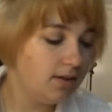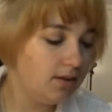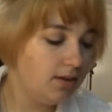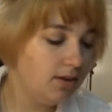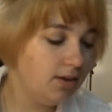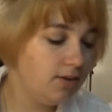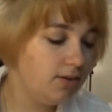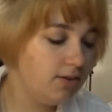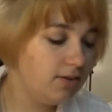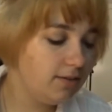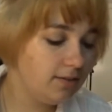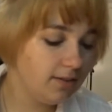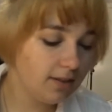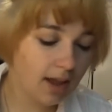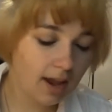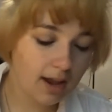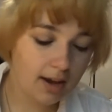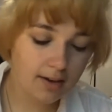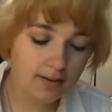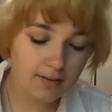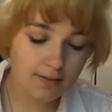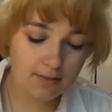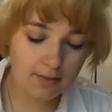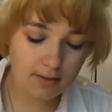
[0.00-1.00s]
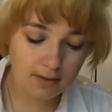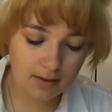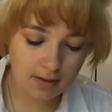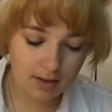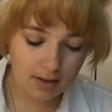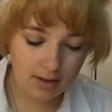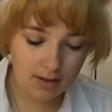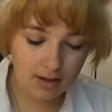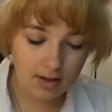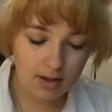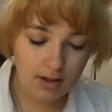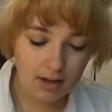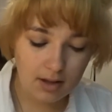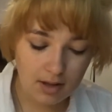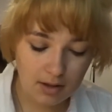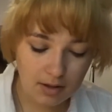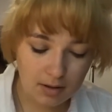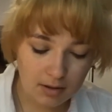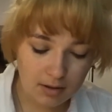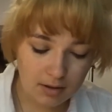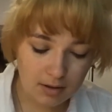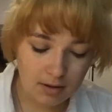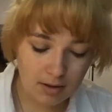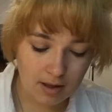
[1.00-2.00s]
You're just kind of
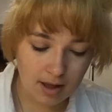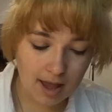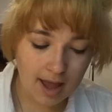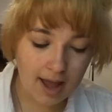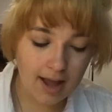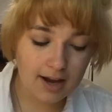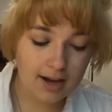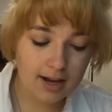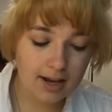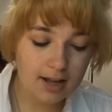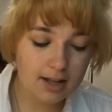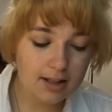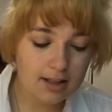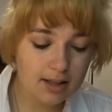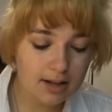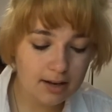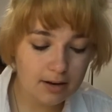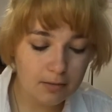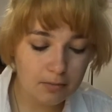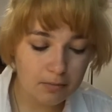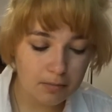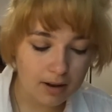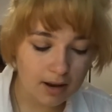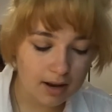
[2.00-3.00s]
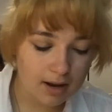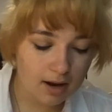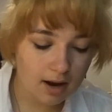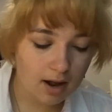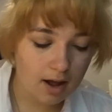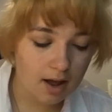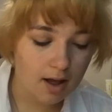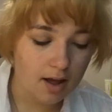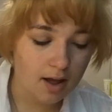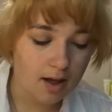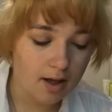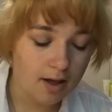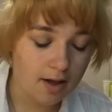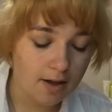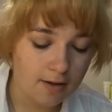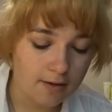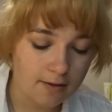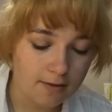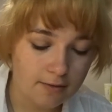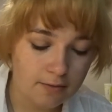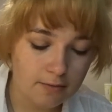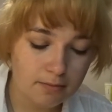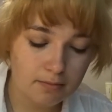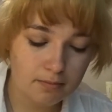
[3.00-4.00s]
adding a little bit
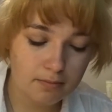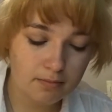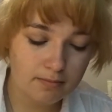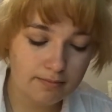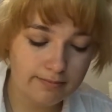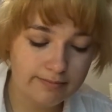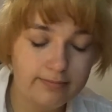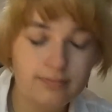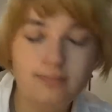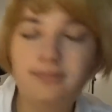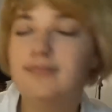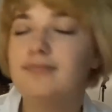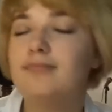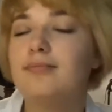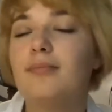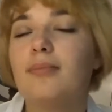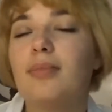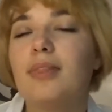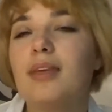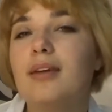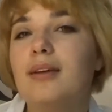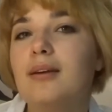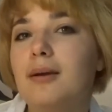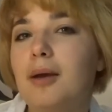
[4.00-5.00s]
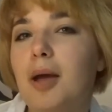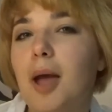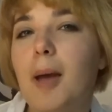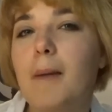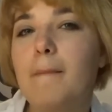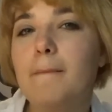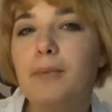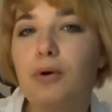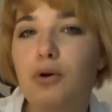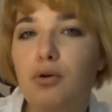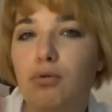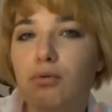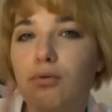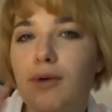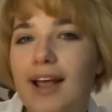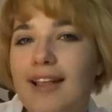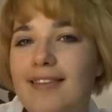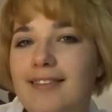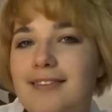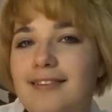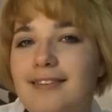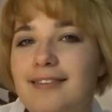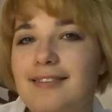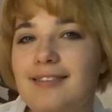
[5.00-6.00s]
of
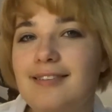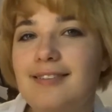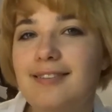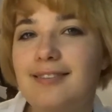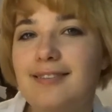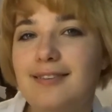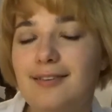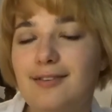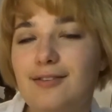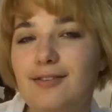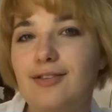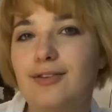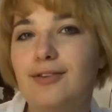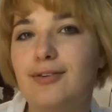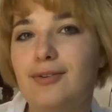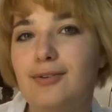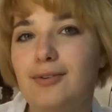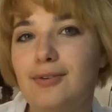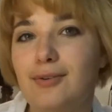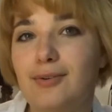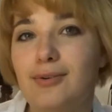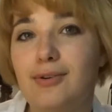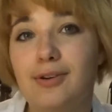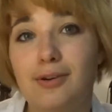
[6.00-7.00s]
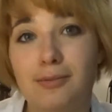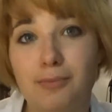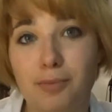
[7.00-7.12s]
presence to your